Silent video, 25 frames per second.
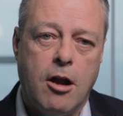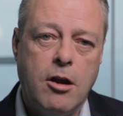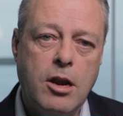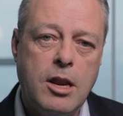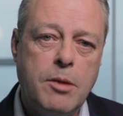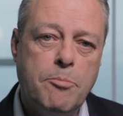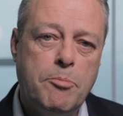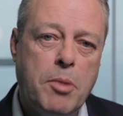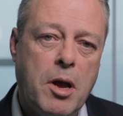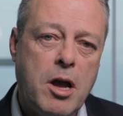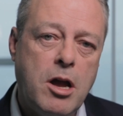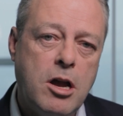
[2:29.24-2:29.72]

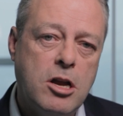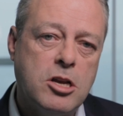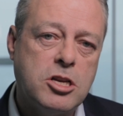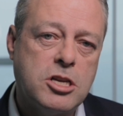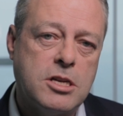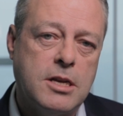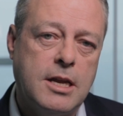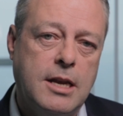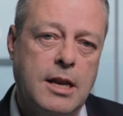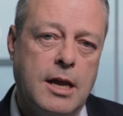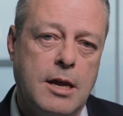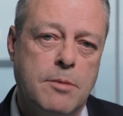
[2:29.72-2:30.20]
Only
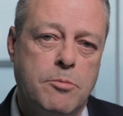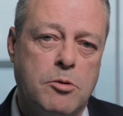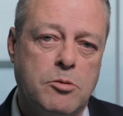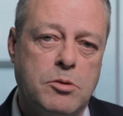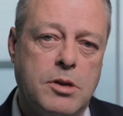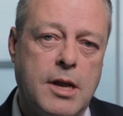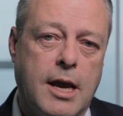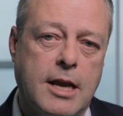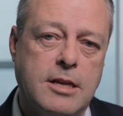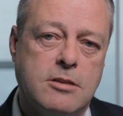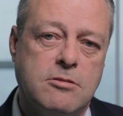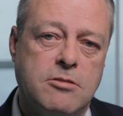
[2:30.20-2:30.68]
partially
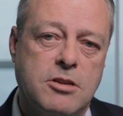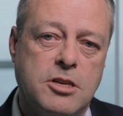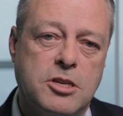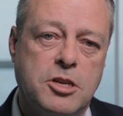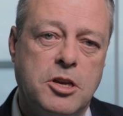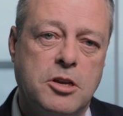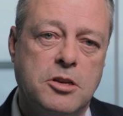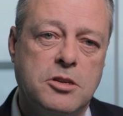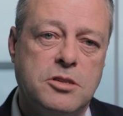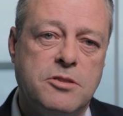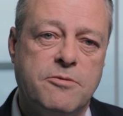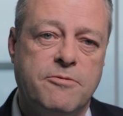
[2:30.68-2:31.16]
labelled data
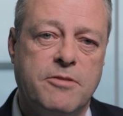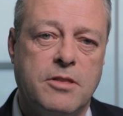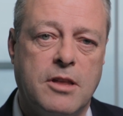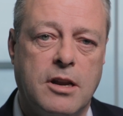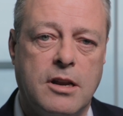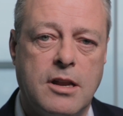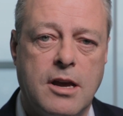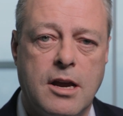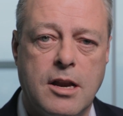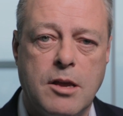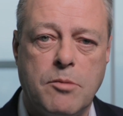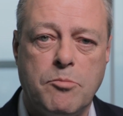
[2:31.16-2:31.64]
is used for
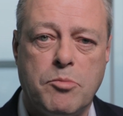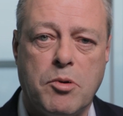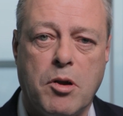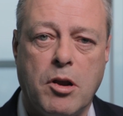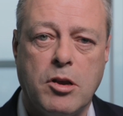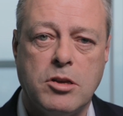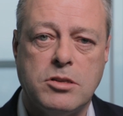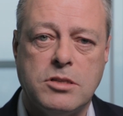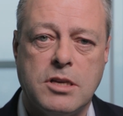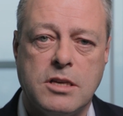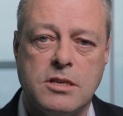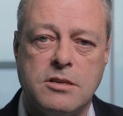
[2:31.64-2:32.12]
the learning
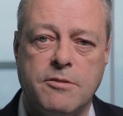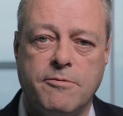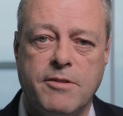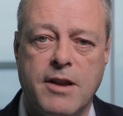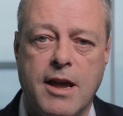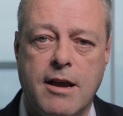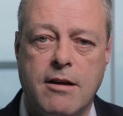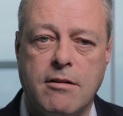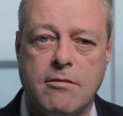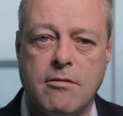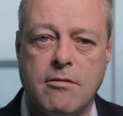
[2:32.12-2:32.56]
process of an